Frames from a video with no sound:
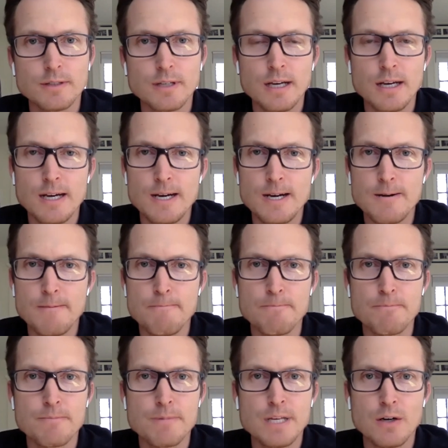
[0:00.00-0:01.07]

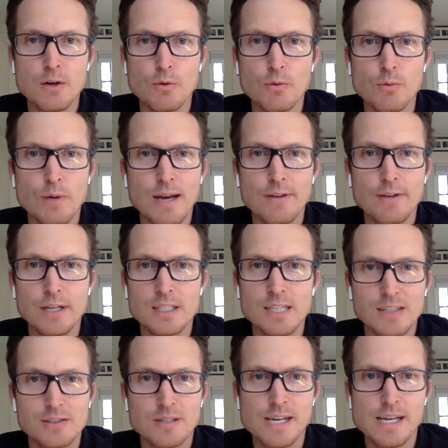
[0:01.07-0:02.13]
Um, you know, having a
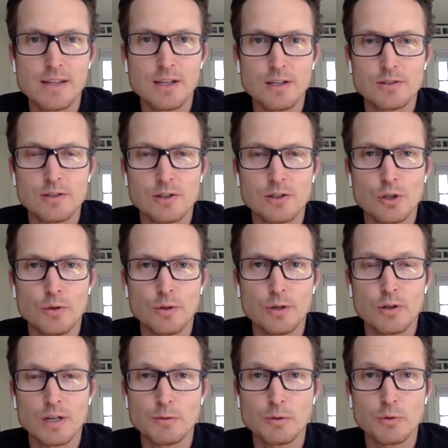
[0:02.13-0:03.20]
test like this has shown
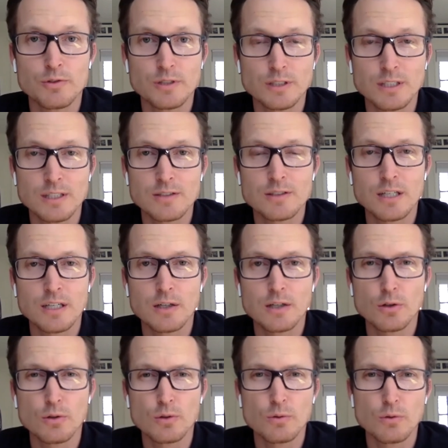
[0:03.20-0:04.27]
incredible resiliency at a
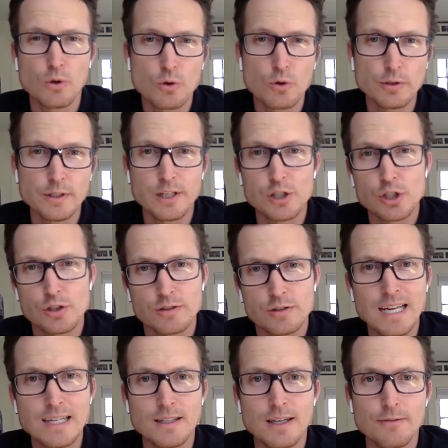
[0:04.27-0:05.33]
localish
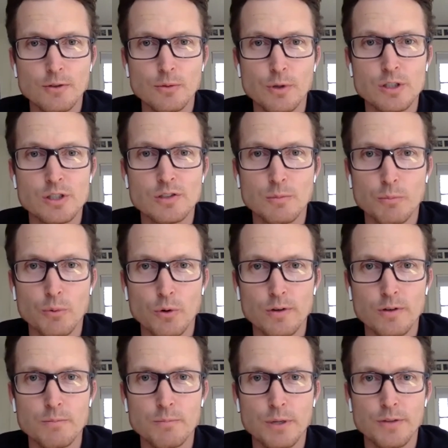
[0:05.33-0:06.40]
state level, which is important.